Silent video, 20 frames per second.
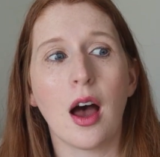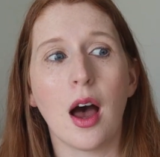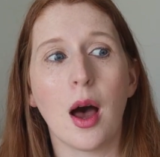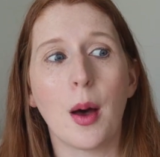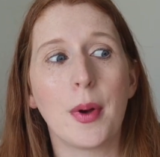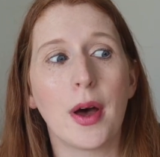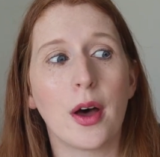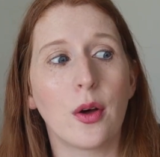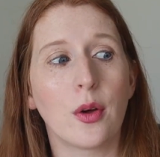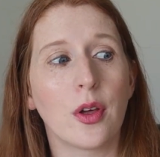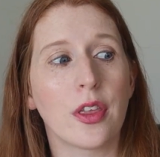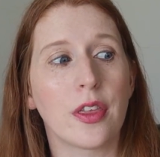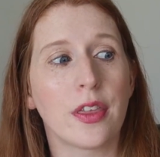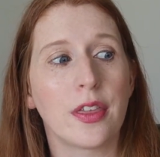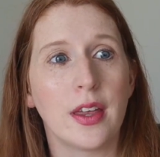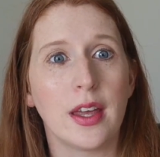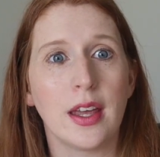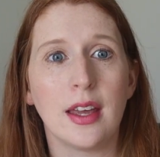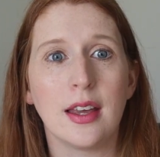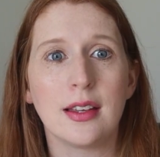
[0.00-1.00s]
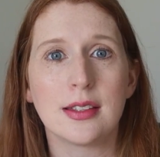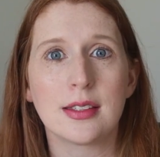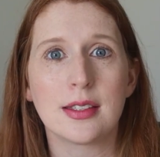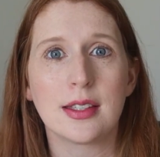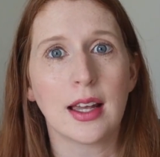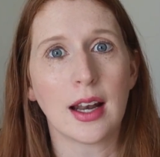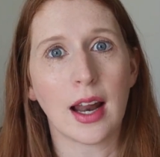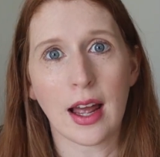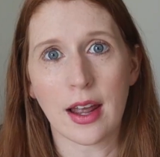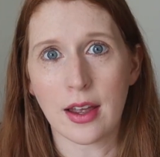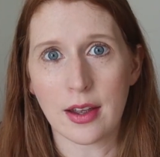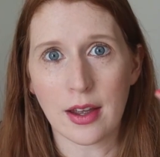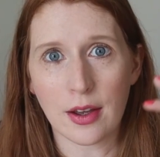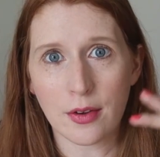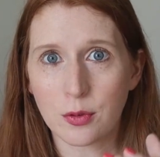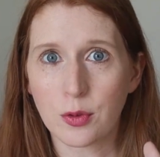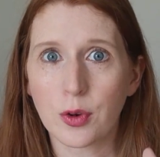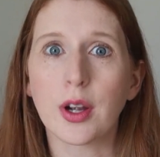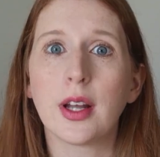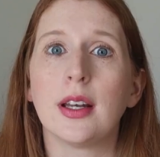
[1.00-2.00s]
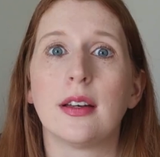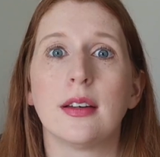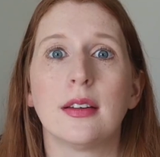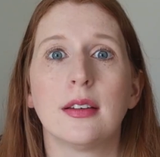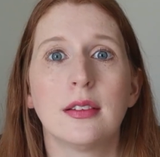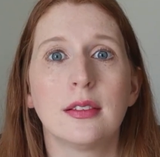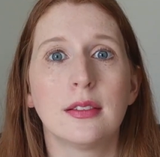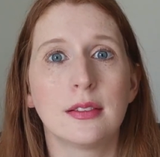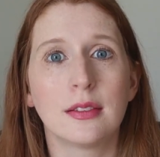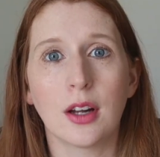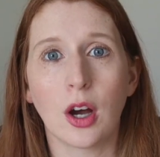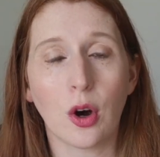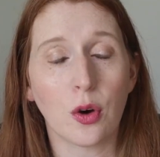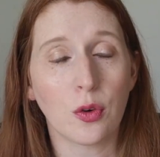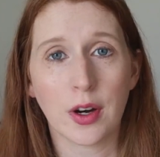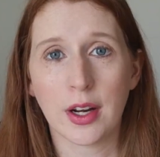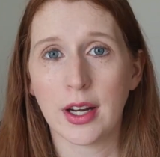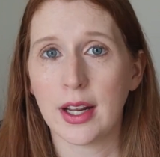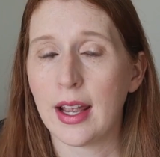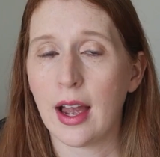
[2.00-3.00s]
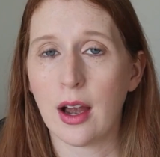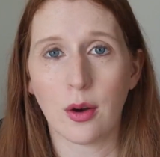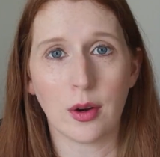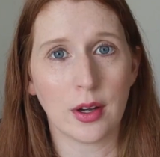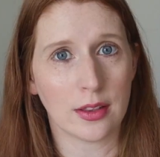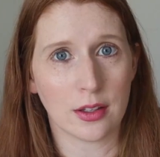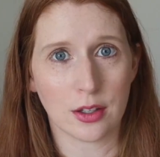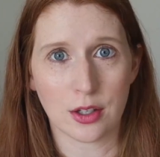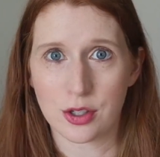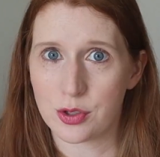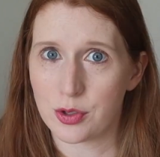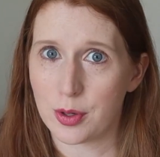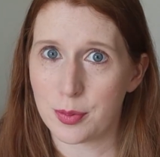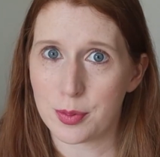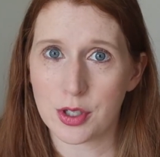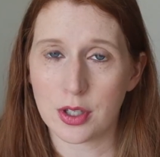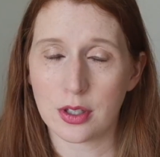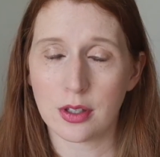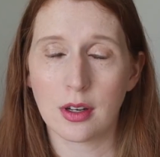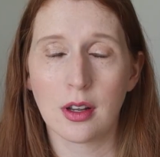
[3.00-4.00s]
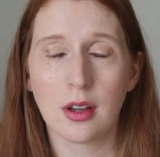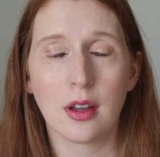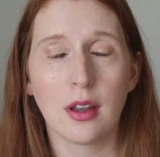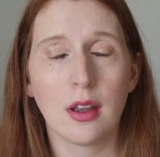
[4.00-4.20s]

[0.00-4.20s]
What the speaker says: about things that I have written already out in the description.